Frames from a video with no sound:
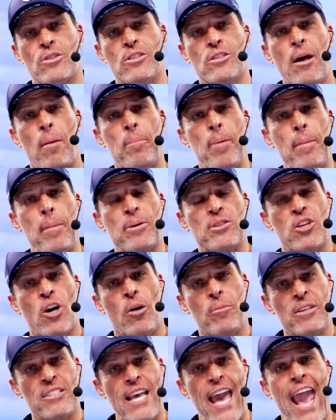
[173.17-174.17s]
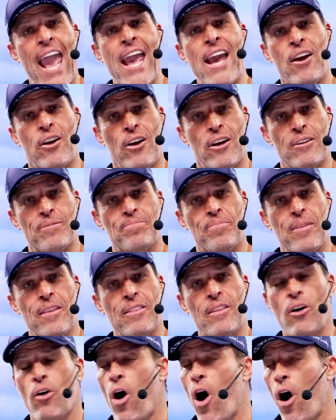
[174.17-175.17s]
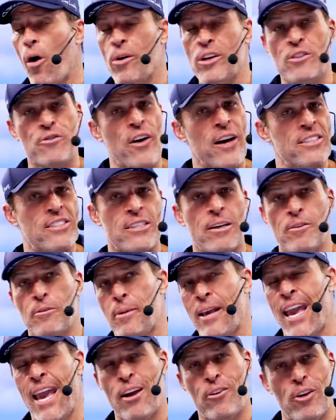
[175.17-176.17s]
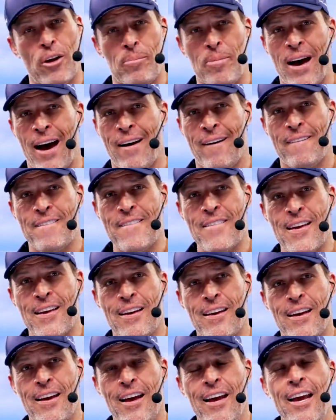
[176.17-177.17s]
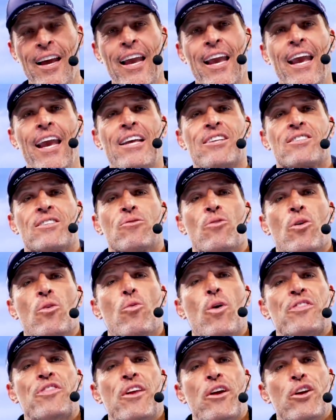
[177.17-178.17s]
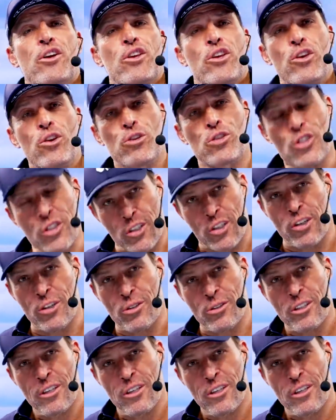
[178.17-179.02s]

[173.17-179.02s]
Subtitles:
Some people's home is anger. They'll always find something to be angry about. It's what they're used to.